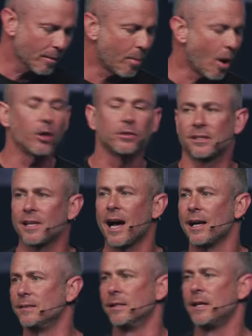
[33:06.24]
Paul
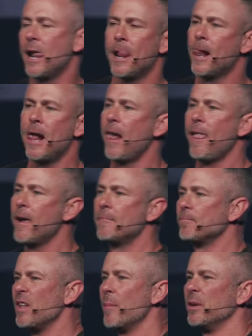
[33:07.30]
decides,
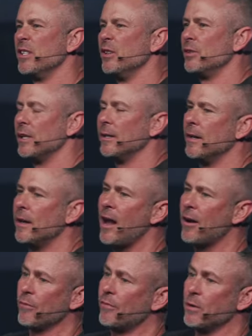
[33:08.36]
now I'm gonna use it. I
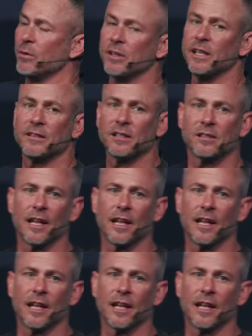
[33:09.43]
don't know if anyone will get this